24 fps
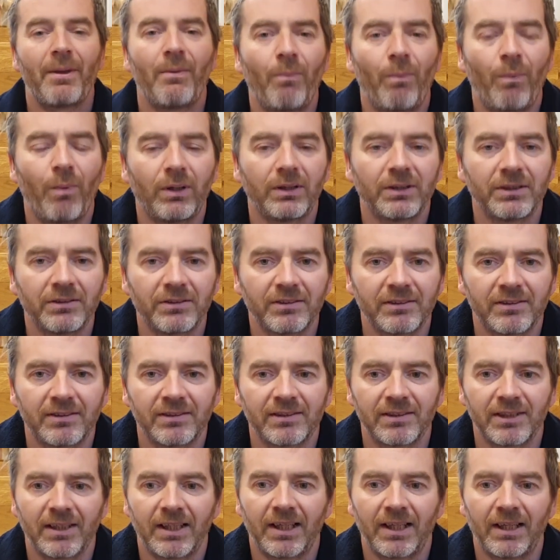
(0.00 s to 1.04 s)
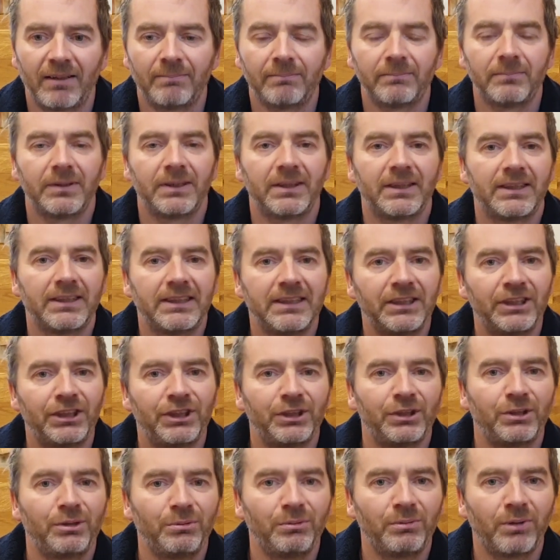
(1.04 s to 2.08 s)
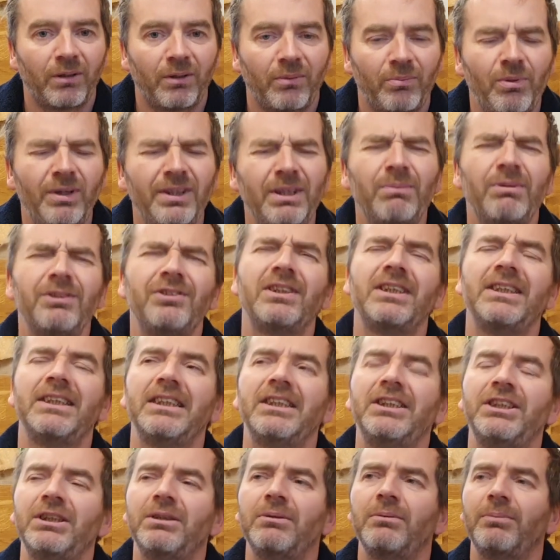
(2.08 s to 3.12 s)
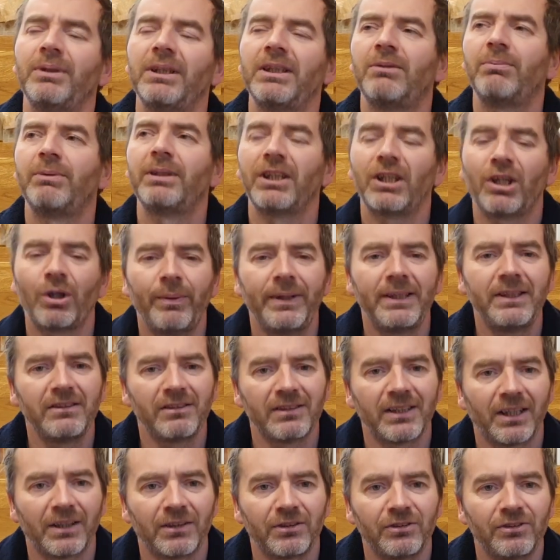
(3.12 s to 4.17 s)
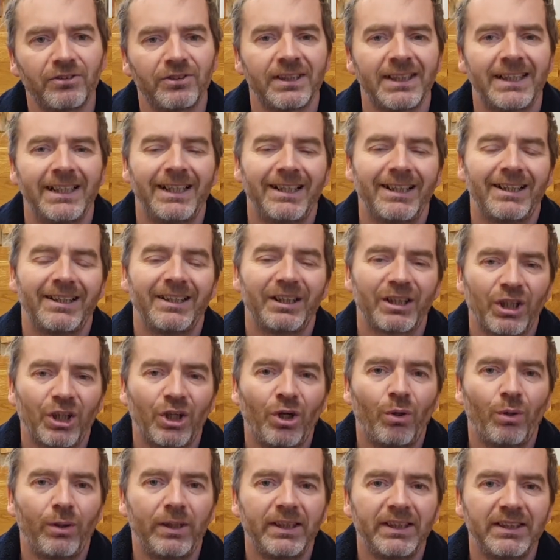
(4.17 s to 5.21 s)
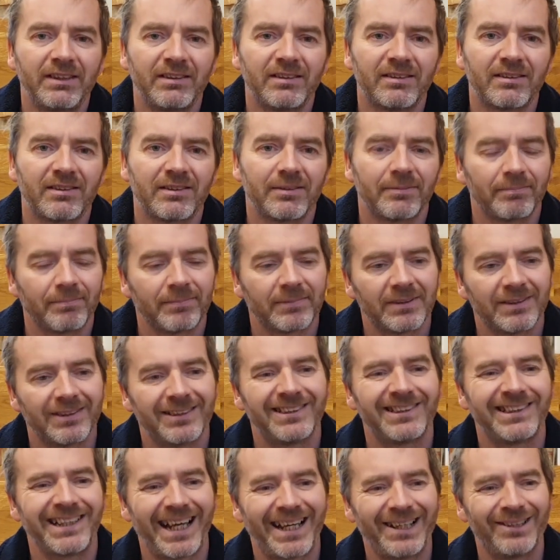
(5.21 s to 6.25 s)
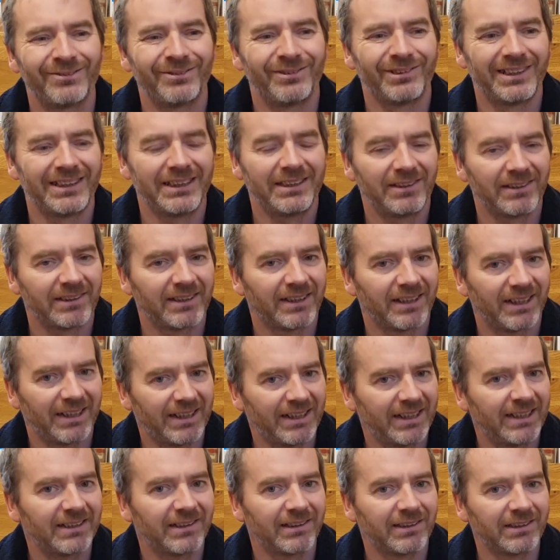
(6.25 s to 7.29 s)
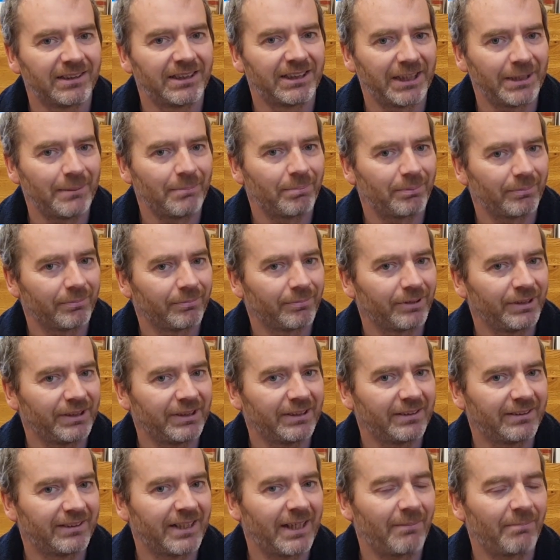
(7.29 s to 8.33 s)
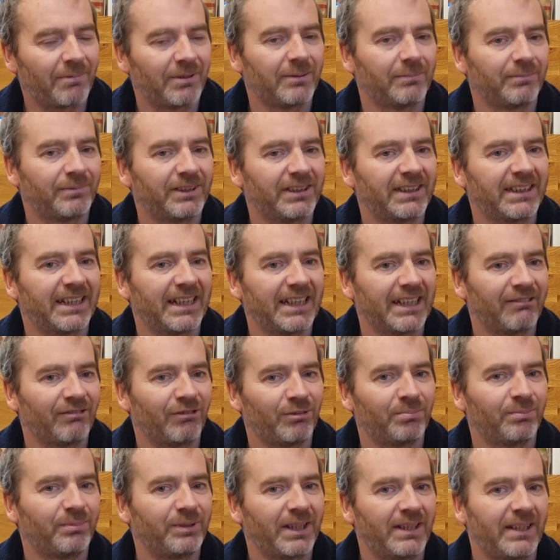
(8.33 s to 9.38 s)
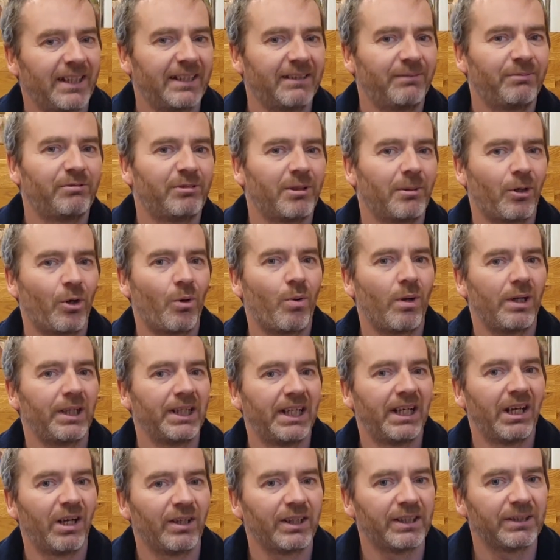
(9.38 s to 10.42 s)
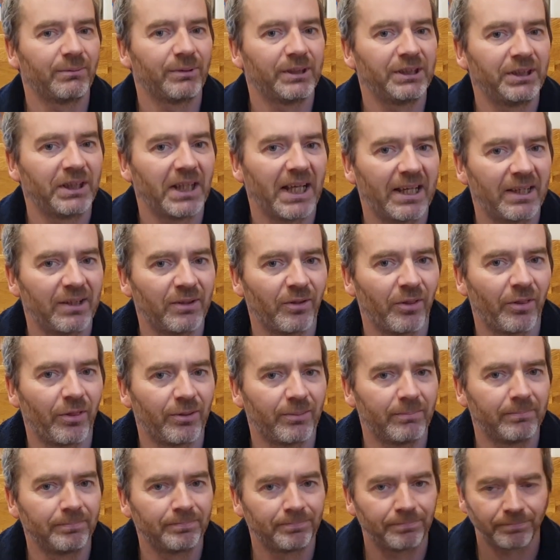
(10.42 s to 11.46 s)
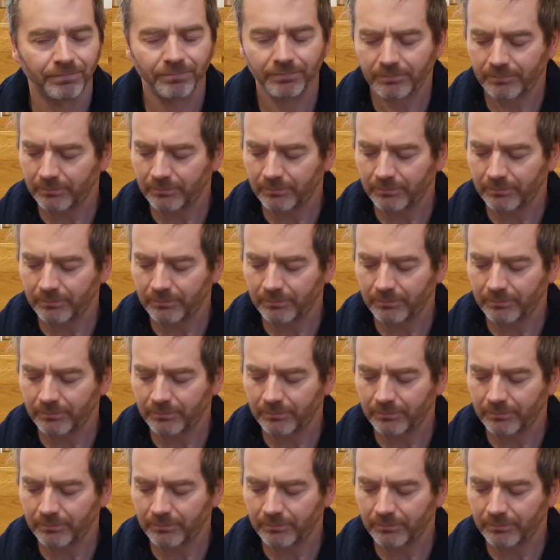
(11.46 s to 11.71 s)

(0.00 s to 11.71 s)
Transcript: There was an issue, well, there wasn't an issue with the Queen's Nose. The coins sounded a little cheap when you tapped them together and they were quite light when you held them.